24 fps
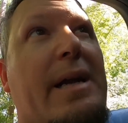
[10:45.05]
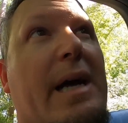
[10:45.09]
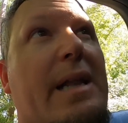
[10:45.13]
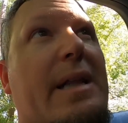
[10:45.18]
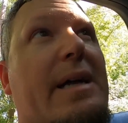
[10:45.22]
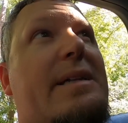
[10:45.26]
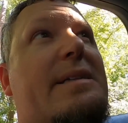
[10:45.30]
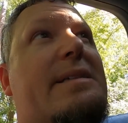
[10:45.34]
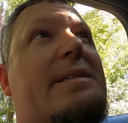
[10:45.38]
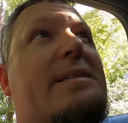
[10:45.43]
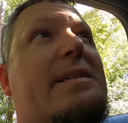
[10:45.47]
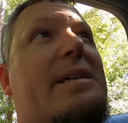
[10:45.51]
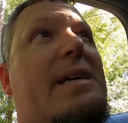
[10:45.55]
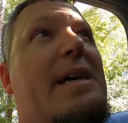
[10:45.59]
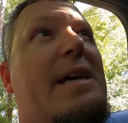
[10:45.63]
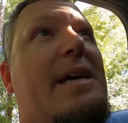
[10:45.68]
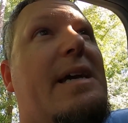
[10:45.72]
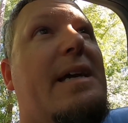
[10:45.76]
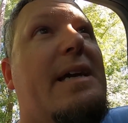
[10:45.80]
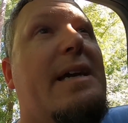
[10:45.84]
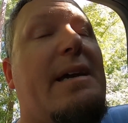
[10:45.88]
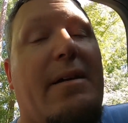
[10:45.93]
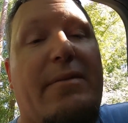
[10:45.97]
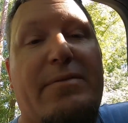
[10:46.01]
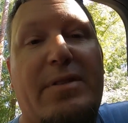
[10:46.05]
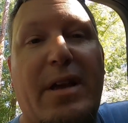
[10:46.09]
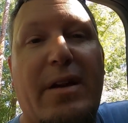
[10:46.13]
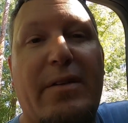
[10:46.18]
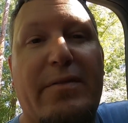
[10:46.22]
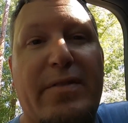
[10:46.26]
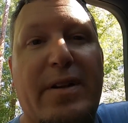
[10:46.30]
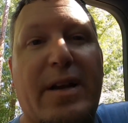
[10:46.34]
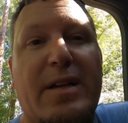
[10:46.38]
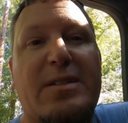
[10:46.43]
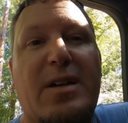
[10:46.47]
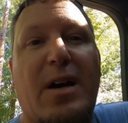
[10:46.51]
Now let's see if
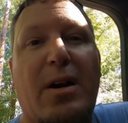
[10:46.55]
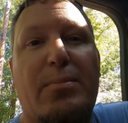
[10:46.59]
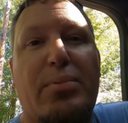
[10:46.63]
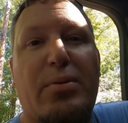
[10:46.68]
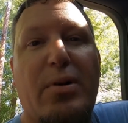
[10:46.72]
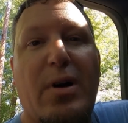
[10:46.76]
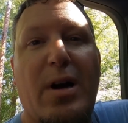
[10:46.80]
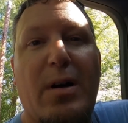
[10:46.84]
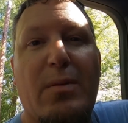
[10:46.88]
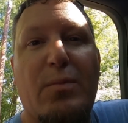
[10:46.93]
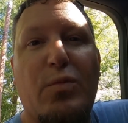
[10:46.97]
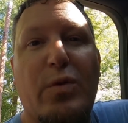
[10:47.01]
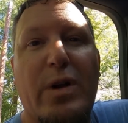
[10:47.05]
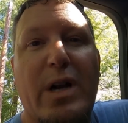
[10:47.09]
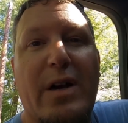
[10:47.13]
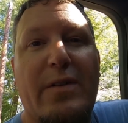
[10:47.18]
that fixed our problem.